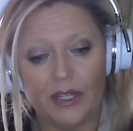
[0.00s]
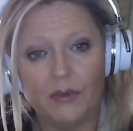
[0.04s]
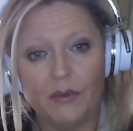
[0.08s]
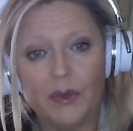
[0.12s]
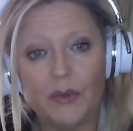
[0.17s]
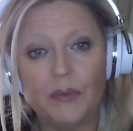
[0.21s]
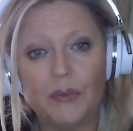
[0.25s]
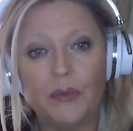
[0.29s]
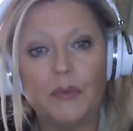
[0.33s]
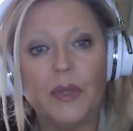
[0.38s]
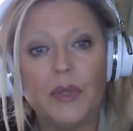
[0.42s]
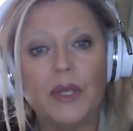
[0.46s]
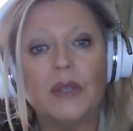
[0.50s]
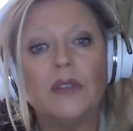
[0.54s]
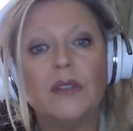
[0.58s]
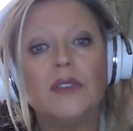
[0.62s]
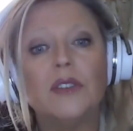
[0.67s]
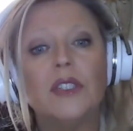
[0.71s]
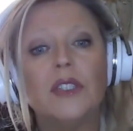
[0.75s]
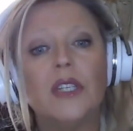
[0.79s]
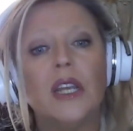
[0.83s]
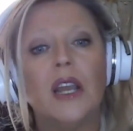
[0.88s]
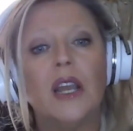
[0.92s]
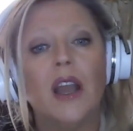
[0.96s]
we
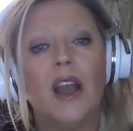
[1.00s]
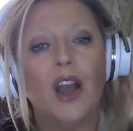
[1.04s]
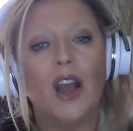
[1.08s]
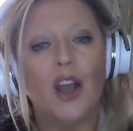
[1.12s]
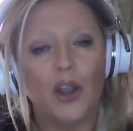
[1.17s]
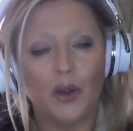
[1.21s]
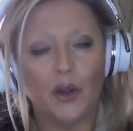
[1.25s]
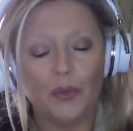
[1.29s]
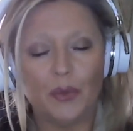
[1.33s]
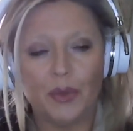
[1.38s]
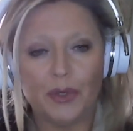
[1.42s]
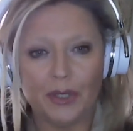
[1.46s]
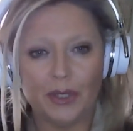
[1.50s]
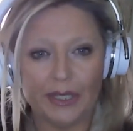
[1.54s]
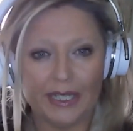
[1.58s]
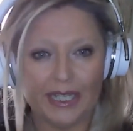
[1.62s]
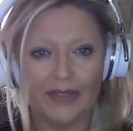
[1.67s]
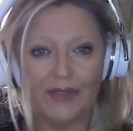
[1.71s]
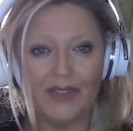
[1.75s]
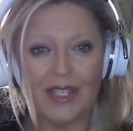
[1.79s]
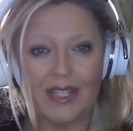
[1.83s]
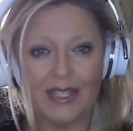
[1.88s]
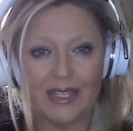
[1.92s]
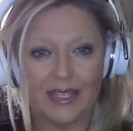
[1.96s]
build our
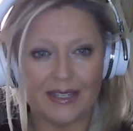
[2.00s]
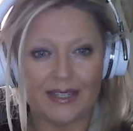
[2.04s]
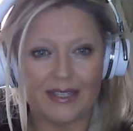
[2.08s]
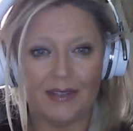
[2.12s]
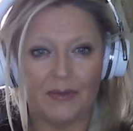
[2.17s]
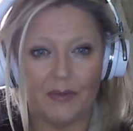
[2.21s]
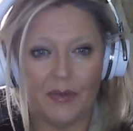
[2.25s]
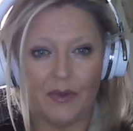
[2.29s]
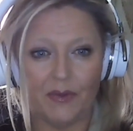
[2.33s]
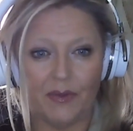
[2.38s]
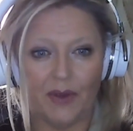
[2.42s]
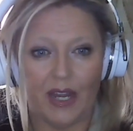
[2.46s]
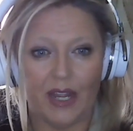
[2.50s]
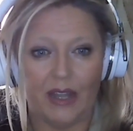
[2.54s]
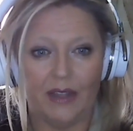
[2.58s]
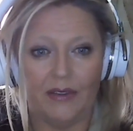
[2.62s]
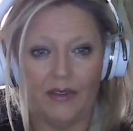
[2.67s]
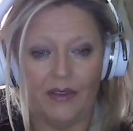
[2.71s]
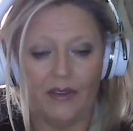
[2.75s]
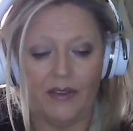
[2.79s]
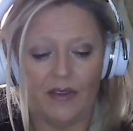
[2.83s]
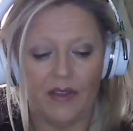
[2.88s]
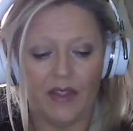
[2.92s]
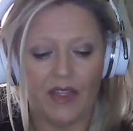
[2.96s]
belief system
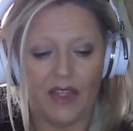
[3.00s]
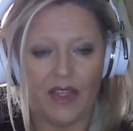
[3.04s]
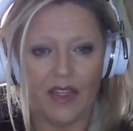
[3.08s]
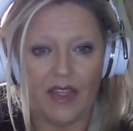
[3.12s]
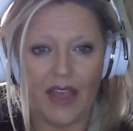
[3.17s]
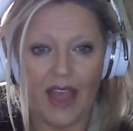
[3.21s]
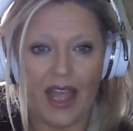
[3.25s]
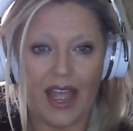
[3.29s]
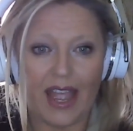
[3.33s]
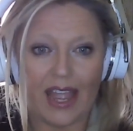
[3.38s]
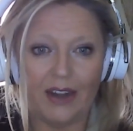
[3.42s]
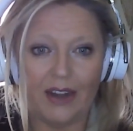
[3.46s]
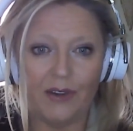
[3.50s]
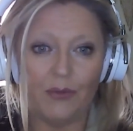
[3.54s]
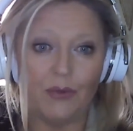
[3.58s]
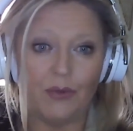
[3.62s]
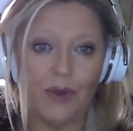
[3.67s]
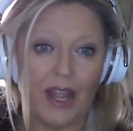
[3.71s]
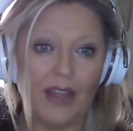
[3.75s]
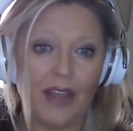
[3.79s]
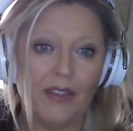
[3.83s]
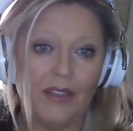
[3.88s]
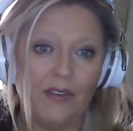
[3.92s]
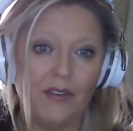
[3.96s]
around that
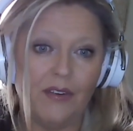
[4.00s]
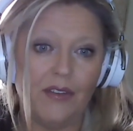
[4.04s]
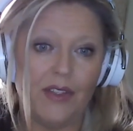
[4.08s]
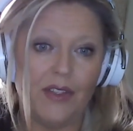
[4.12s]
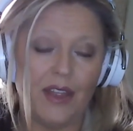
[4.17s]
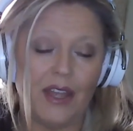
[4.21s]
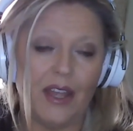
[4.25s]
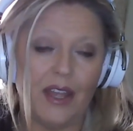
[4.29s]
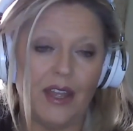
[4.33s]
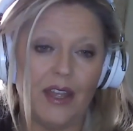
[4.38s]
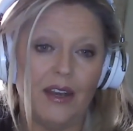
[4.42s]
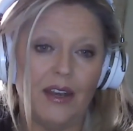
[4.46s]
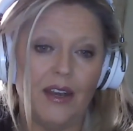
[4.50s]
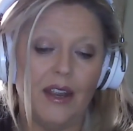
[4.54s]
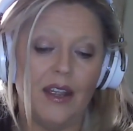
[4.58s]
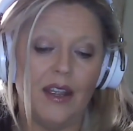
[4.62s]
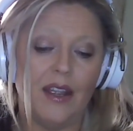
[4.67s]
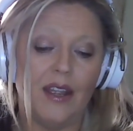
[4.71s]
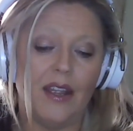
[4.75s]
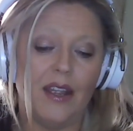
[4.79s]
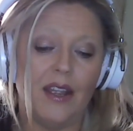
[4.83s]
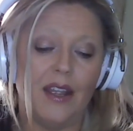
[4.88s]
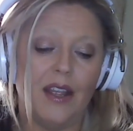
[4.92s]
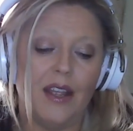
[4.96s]
rather than
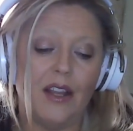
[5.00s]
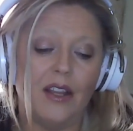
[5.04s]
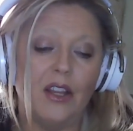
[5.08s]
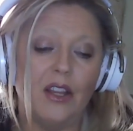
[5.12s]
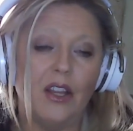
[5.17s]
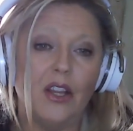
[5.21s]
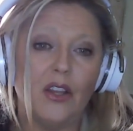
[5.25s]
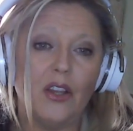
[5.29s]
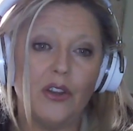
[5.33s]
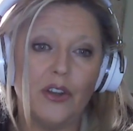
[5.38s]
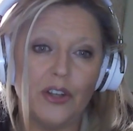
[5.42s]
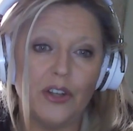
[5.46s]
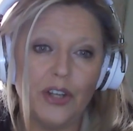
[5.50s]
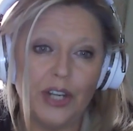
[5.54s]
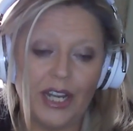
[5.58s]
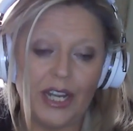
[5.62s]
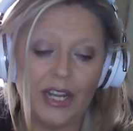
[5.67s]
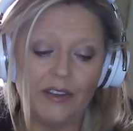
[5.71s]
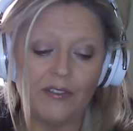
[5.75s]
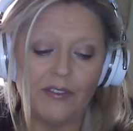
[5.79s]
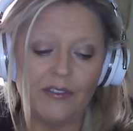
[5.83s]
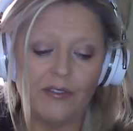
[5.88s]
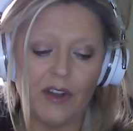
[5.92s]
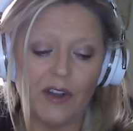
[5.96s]

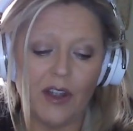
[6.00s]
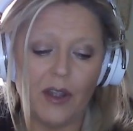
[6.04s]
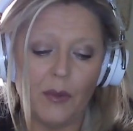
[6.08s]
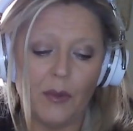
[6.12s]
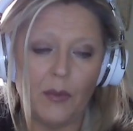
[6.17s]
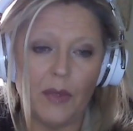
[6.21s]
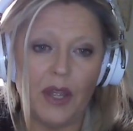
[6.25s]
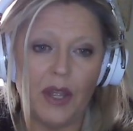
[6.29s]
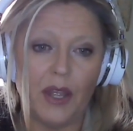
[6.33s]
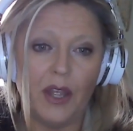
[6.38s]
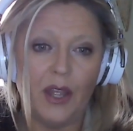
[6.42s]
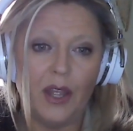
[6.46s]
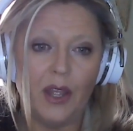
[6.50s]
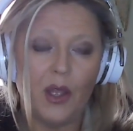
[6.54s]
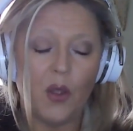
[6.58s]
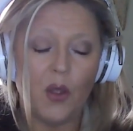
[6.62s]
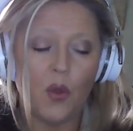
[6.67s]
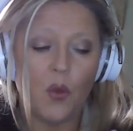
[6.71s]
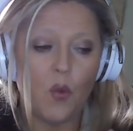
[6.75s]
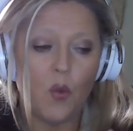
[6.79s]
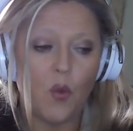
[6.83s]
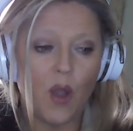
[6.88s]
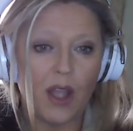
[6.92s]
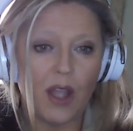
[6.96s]
learning from
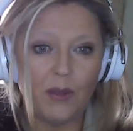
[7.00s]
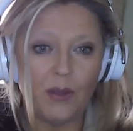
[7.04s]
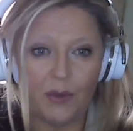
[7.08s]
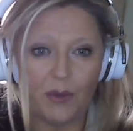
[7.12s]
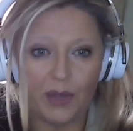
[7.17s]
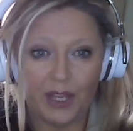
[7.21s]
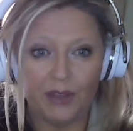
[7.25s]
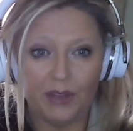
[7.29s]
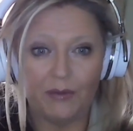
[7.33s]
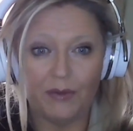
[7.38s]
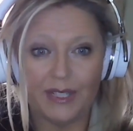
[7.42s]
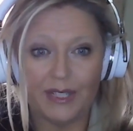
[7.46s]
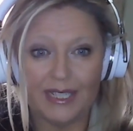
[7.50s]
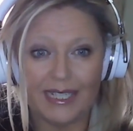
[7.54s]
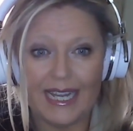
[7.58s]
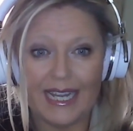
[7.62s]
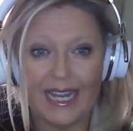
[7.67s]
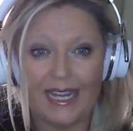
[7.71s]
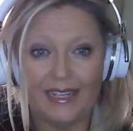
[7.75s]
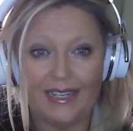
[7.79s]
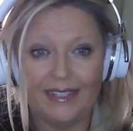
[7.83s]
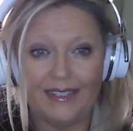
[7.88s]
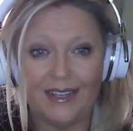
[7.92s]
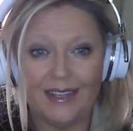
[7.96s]
what we
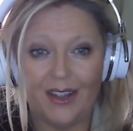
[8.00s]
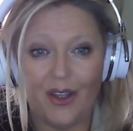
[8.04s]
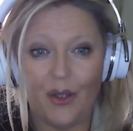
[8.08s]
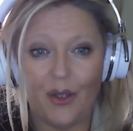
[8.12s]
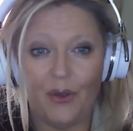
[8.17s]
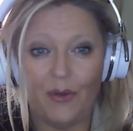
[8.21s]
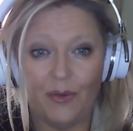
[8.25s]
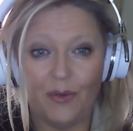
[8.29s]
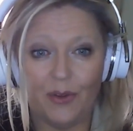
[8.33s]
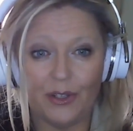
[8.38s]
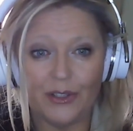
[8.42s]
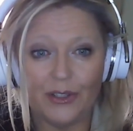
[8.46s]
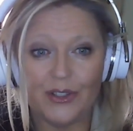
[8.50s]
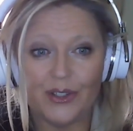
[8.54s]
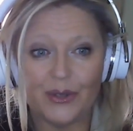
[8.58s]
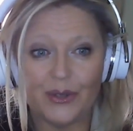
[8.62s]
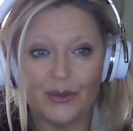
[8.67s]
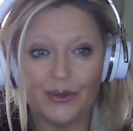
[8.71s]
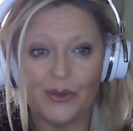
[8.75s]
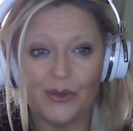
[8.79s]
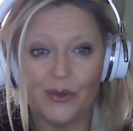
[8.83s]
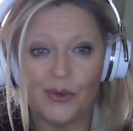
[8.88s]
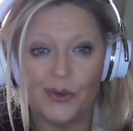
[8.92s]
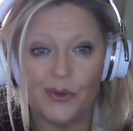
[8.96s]
retained over in soul
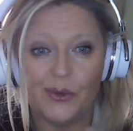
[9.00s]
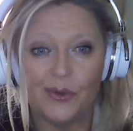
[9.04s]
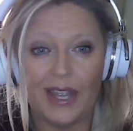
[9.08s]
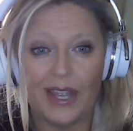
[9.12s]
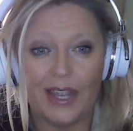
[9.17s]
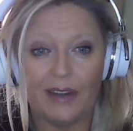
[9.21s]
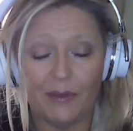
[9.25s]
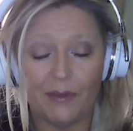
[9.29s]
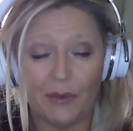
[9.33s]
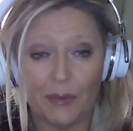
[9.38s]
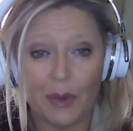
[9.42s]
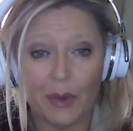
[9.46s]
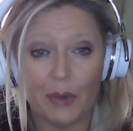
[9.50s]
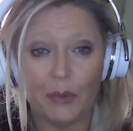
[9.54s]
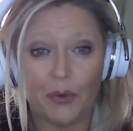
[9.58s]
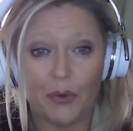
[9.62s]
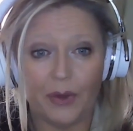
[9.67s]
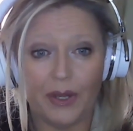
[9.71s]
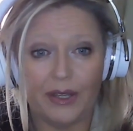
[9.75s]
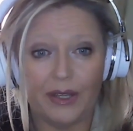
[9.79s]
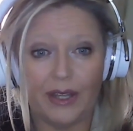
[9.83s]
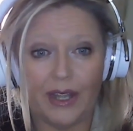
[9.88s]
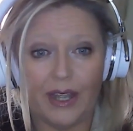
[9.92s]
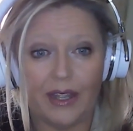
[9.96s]
school and
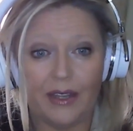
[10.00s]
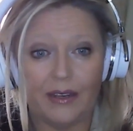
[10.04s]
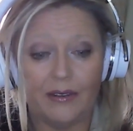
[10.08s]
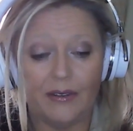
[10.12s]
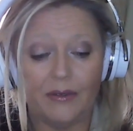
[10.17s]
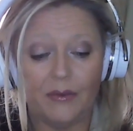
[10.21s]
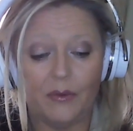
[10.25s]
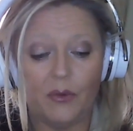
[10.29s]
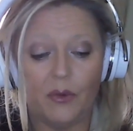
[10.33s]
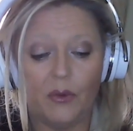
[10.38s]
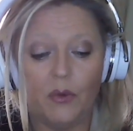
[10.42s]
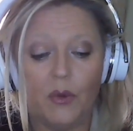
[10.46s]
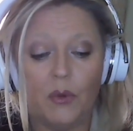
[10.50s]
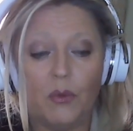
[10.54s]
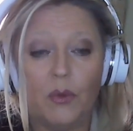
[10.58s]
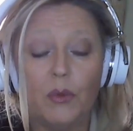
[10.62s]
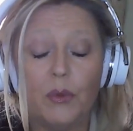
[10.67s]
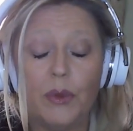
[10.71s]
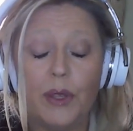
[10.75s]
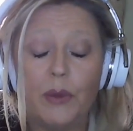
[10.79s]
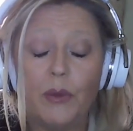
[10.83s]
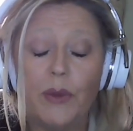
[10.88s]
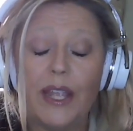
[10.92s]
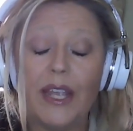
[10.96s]
remembering that. Well, when
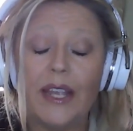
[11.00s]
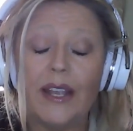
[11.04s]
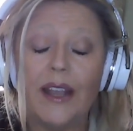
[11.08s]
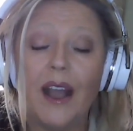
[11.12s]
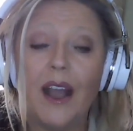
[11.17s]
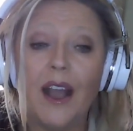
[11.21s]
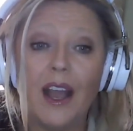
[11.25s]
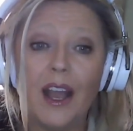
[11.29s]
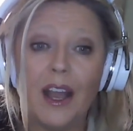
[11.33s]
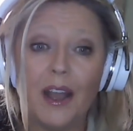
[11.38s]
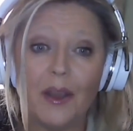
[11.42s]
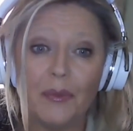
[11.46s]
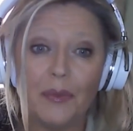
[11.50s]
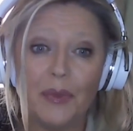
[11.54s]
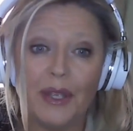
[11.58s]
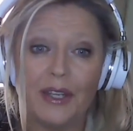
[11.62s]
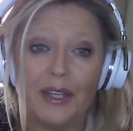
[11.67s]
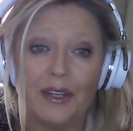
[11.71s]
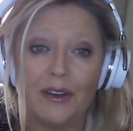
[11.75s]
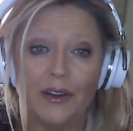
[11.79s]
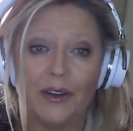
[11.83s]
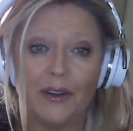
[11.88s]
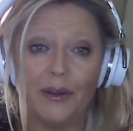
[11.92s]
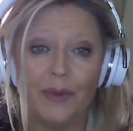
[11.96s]
we wake up
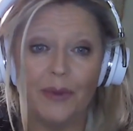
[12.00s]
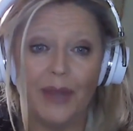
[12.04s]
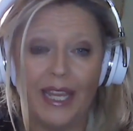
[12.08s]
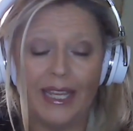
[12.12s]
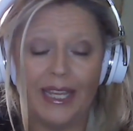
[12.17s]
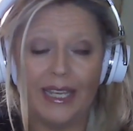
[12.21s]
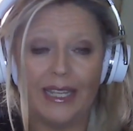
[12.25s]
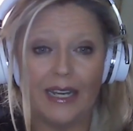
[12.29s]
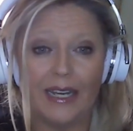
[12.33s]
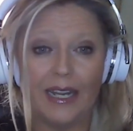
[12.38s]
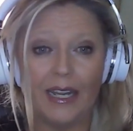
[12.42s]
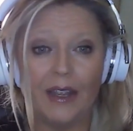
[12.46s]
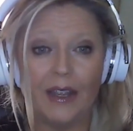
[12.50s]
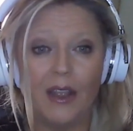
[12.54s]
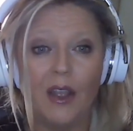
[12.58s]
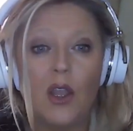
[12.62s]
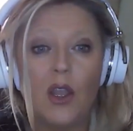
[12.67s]
in our awakening,